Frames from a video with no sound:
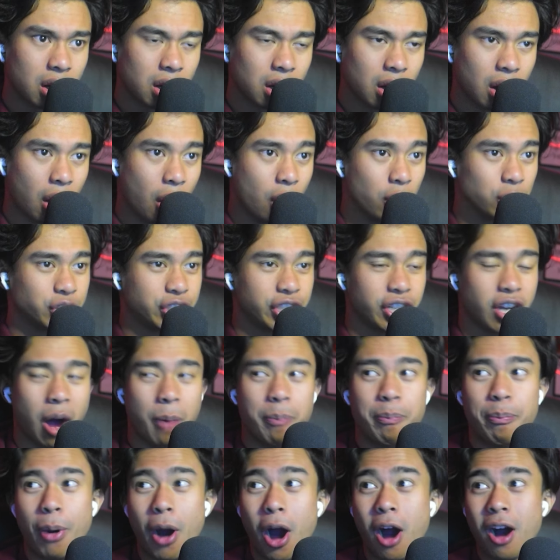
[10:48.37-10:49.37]
Oh, she
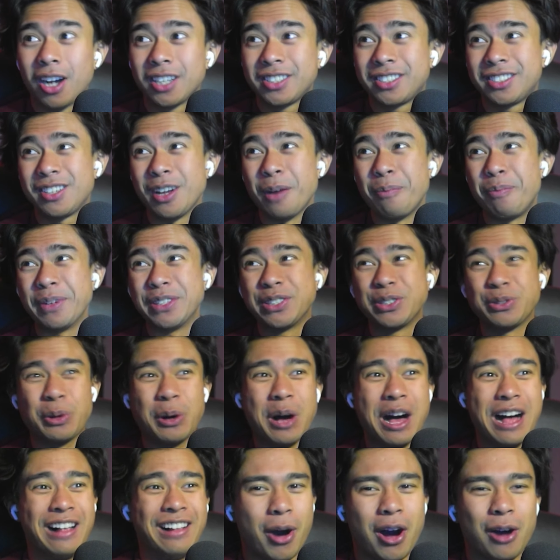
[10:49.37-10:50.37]
got boxed up as
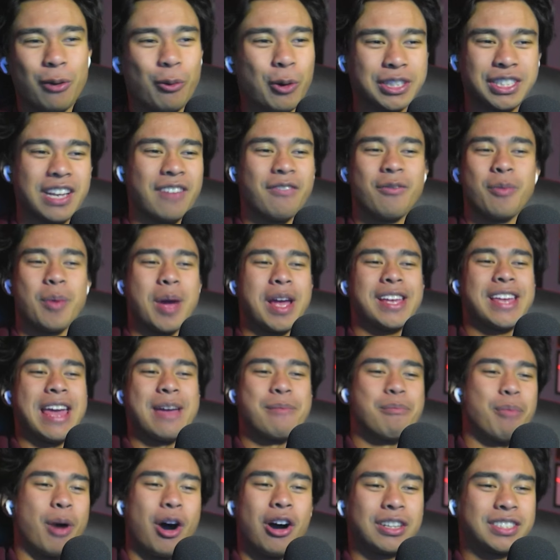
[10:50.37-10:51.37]
well. What's everybody
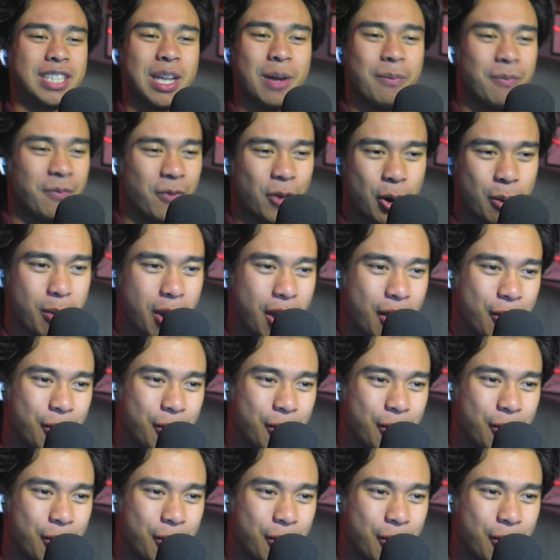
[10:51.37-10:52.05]
getting boxed up for, bro?